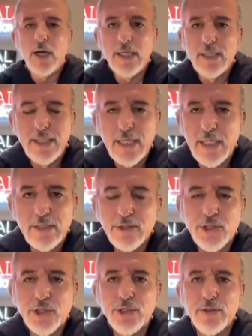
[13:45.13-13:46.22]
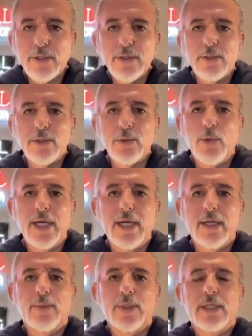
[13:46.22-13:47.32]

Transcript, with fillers: know, I, it, security on the web,